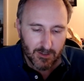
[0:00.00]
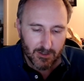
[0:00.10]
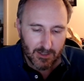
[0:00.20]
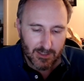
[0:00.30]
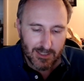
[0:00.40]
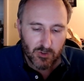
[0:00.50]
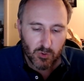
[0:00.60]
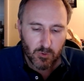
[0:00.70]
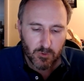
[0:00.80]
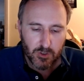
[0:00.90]
In these
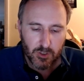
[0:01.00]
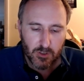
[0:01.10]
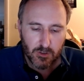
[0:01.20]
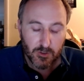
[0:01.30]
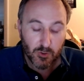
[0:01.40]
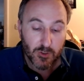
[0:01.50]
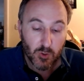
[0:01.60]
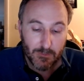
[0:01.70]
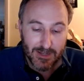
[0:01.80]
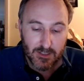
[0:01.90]

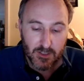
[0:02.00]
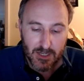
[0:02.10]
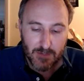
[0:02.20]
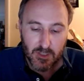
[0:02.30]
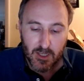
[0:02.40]
tormented times,